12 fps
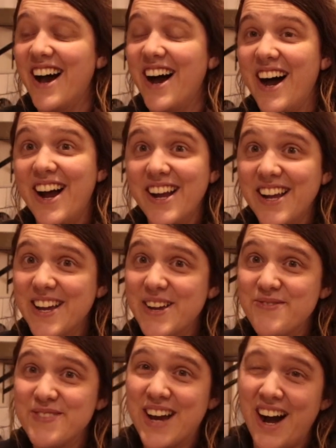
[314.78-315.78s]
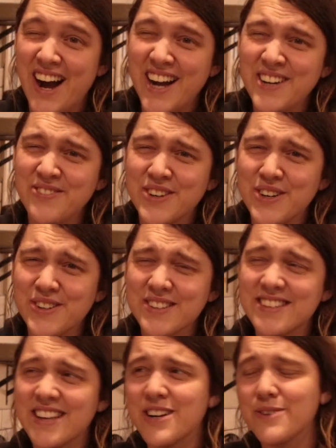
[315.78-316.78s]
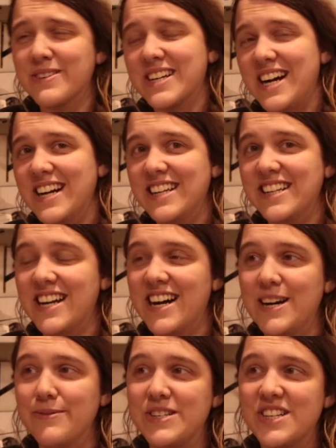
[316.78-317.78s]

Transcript: I am kind of a goal setter, but kind of not.